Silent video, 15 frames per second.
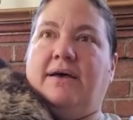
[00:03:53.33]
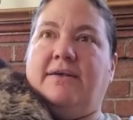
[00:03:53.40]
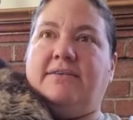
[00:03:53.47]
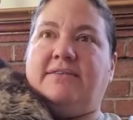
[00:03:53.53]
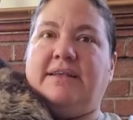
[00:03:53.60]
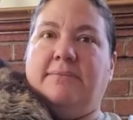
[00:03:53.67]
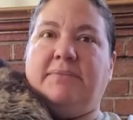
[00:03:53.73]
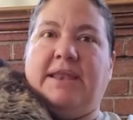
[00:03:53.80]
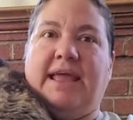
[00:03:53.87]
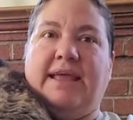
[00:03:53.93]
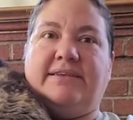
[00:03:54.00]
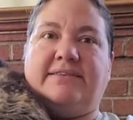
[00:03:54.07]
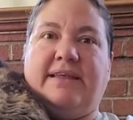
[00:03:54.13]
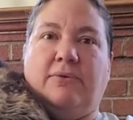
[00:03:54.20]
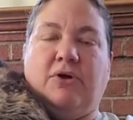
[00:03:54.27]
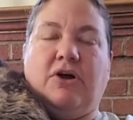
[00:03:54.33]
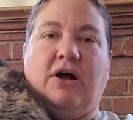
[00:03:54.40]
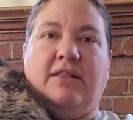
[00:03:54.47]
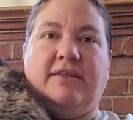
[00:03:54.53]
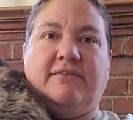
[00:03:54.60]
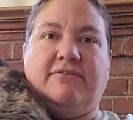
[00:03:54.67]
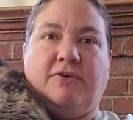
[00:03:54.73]
Some days they were
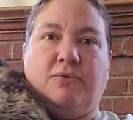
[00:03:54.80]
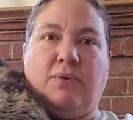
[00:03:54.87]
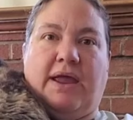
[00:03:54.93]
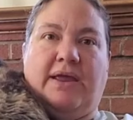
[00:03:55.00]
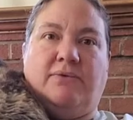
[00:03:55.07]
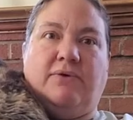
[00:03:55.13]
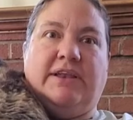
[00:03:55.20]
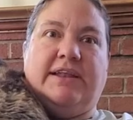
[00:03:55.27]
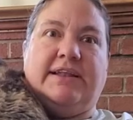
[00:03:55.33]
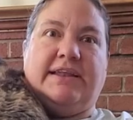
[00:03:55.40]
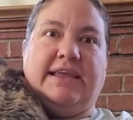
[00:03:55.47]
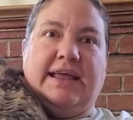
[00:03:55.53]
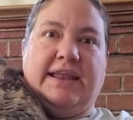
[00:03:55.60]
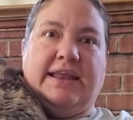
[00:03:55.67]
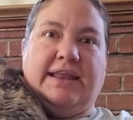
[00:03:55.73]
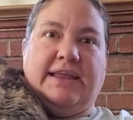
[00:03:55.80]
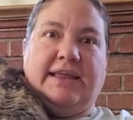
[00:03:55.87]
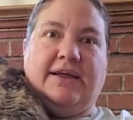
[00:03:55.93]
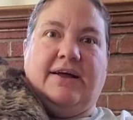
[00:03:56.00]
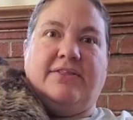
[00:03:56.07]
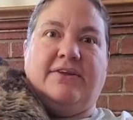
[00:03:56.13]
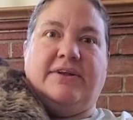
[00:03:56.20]
calling for rain, we didn't get any.
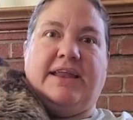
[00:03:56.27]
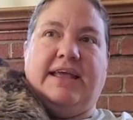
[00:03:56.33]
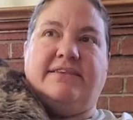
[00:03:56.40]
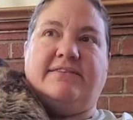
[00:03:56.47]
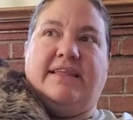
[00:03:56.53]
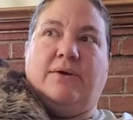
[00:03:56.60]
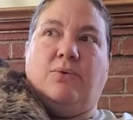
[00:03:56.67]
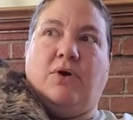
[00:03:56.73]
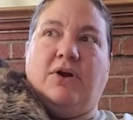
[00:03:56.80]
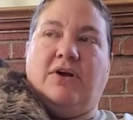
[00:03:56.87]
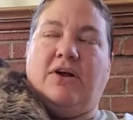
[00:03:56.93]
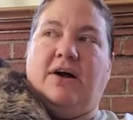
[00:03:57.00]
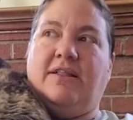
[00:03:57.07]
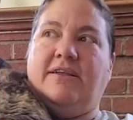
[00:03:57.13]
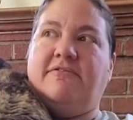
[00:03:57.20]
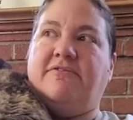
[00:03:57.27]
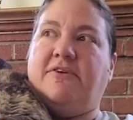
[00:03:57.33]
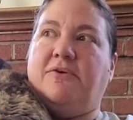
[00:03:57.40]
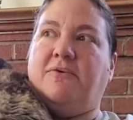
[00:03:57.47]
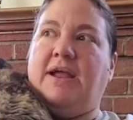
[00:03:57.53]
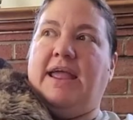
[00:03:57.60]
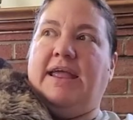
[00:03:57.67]
Other days they weren't calling for
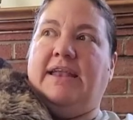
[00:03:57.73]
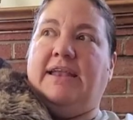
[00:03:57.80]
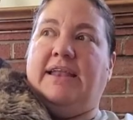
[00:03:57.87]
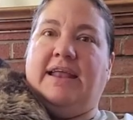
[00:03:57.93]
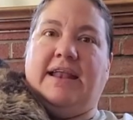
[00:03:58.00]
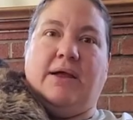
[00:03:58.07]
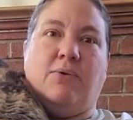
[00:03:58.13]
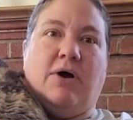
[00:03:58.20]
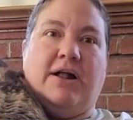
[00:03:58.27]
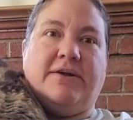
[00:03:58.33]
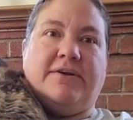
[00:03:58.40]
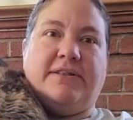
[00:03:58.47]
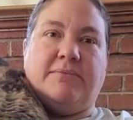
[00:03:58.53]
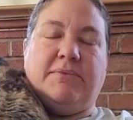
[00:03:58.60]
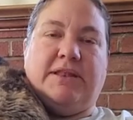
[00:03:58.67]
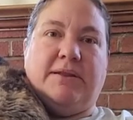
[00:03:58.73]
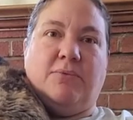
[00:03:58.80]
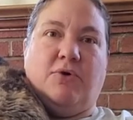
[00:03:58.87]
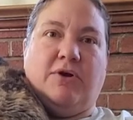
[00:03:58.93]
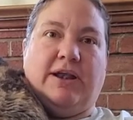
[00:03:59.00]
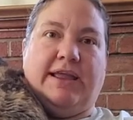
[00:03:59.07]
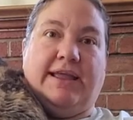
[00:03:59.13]
rain, and I watered them in the
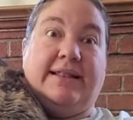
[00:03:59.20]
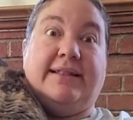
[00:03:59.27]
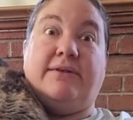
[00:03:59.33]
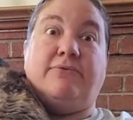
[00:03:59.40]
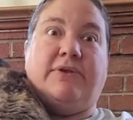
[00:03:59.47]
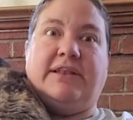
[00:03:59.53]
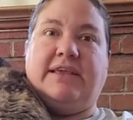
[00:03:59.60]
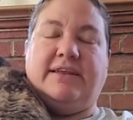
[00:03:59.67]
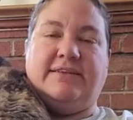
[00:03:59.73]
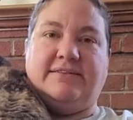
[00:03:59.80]
morning, and then we'd get a